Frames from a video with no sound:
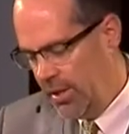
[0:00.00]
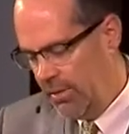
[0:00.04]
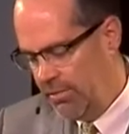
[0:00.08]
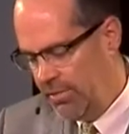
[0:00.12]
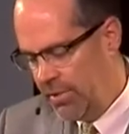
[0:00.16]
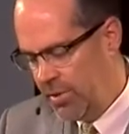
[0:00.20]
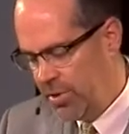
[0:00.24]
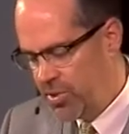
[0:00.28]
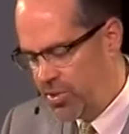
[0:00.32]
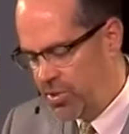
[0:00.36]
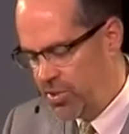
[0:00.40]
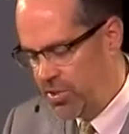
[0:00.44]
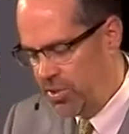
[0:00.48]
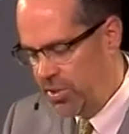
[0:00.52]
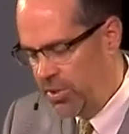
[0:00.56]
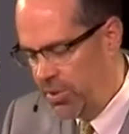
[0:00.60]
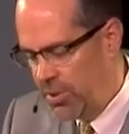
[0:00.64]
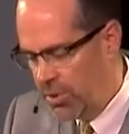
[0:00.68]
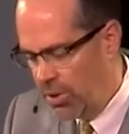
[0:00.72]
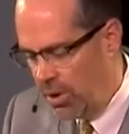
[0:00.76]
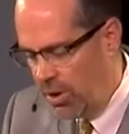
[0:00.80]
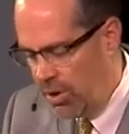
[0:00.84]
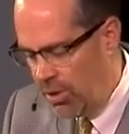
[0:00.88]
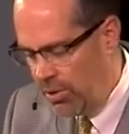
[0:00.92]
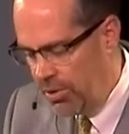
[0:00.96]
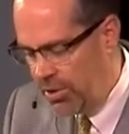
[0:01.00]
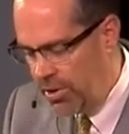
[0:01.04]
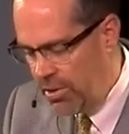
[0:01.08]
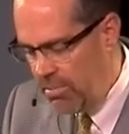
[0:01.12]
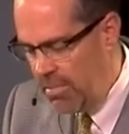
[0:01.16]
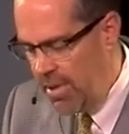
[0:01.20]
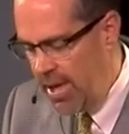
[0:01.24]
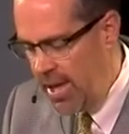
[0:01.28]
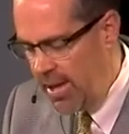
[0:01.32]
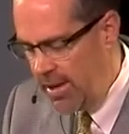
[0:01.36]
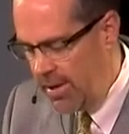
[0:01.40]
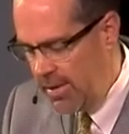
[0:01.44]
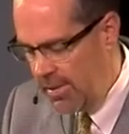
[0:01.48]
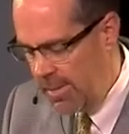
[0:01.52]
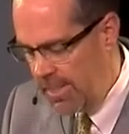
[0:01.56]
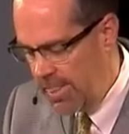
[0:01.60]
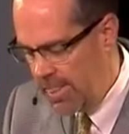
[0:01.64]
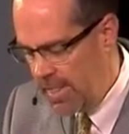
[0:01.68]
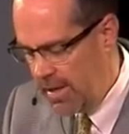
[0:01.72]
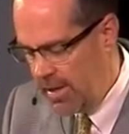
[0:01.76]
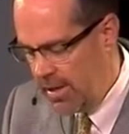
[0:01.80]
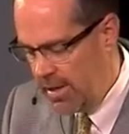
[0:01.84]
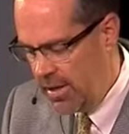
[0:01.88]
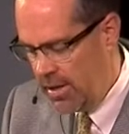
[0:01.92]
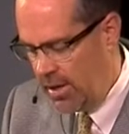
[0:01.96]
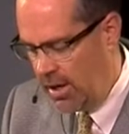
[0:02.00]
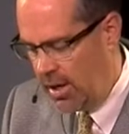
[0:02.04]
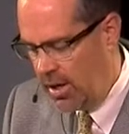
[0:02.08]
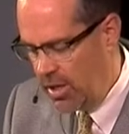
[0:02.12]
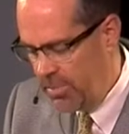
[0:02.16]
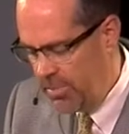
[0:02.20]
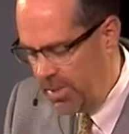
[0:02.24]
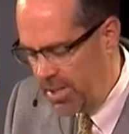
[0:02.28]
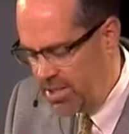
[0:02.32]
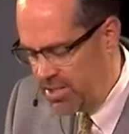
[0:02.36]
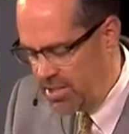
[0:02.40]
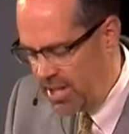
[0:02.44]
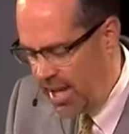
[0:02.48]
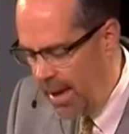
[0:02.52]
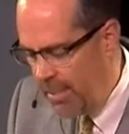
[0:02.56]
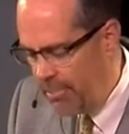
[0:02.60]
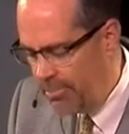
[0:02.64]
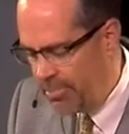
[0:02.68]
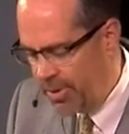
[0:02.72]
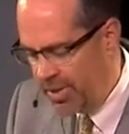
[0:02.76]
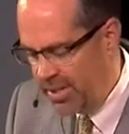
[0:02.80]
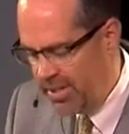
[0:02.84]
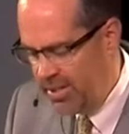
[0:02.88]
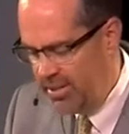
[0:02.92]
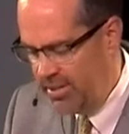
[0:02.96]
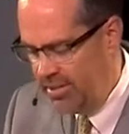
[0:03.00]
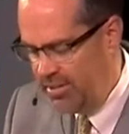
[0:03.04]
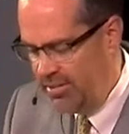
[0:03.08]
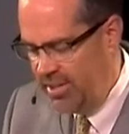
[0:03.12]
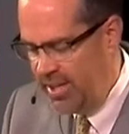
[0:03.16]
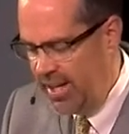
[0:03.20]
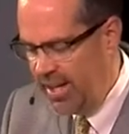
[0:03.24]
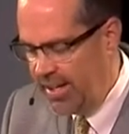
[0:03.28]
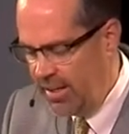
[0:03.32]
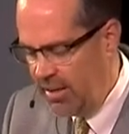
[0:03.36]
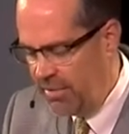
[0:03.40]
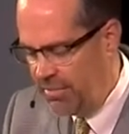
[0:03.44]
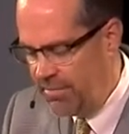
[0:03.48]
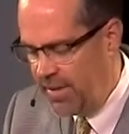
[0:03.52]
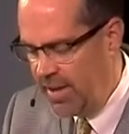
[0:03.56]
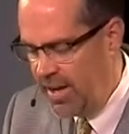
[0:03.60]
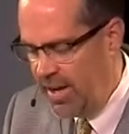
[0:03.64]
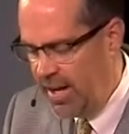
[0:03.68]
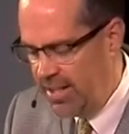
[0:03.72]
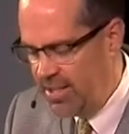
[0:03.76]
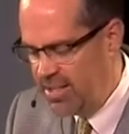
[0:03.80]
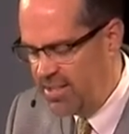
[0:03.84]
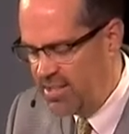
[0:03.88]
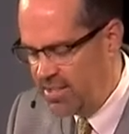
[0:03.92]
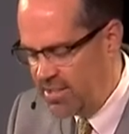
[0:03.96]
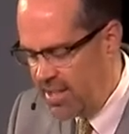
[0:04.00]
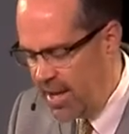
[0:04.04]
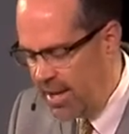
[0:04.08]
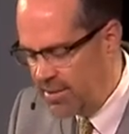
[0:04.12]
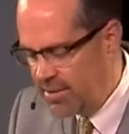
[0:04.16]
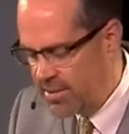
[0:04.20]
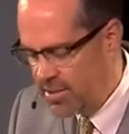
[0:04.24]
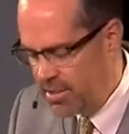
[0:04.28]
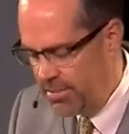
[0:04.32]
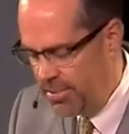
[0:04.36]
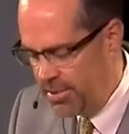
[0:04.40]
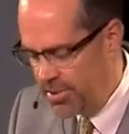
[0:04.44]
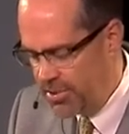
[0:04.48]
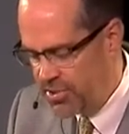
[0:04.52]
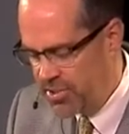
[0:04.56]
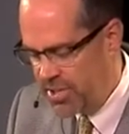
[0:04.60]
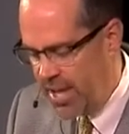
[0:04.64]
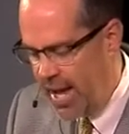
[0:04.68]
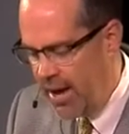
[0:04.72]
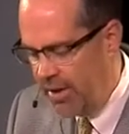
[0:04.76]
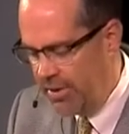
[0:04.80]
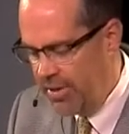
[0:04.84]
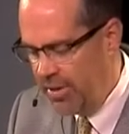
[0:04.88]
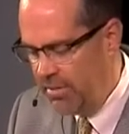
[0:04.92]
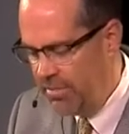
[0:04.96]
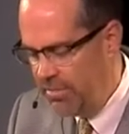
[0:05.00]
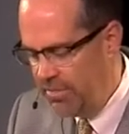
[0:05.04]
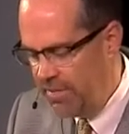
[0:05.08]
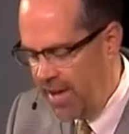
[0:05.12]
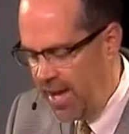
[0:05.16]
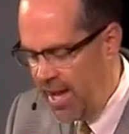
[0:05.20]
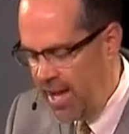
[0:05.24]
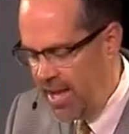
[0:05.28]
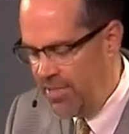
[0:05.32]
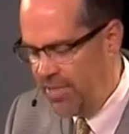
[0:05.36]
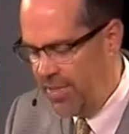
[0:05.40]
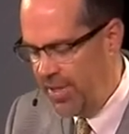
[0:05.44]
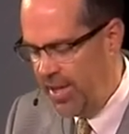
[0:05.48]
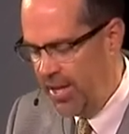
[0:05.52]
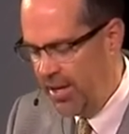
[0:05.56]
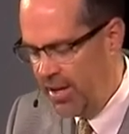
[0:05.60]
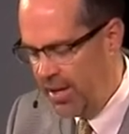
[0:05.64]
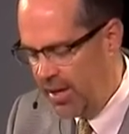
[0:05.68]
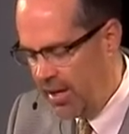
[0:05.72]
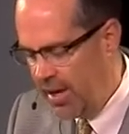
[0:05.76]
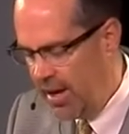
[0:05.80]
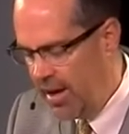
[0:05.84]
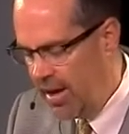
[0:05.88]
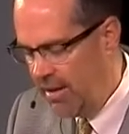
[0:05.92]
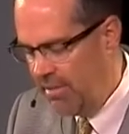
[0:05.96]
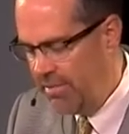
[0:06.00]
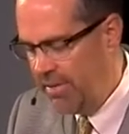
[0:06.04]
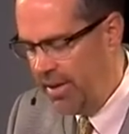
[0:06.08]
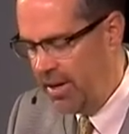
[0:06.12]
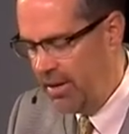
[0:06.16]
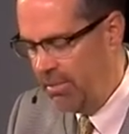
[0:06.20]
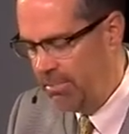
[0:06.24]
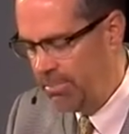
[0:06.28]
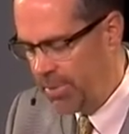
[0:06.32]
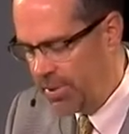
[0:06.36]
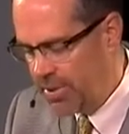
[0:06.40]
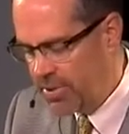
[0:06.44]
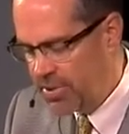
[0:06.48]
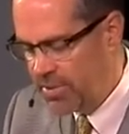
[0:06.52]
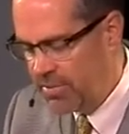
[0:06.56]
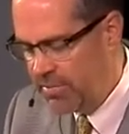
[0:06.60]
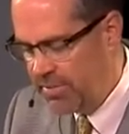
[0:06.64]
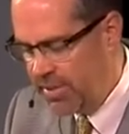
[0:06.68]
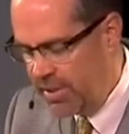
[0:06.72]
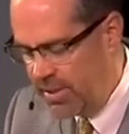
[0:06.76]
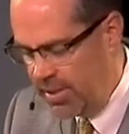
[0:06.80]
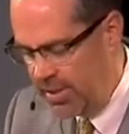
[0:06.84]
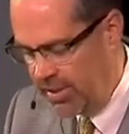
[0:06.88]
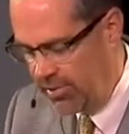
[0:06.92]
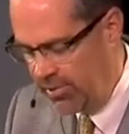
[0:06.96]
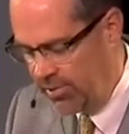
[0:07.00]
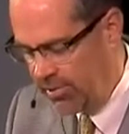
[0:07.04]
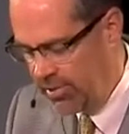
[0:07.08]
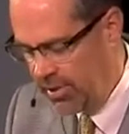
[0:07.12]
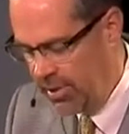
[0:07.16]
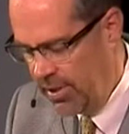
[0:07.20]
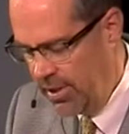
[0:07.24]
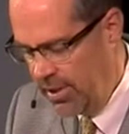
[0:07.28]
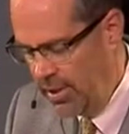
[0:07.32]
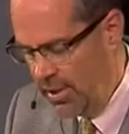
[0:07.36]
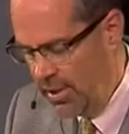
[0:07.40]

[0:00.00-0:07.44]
verse 2, older men are to be temperate and dignified, sensible, sound in faith, in love, and in perseverance.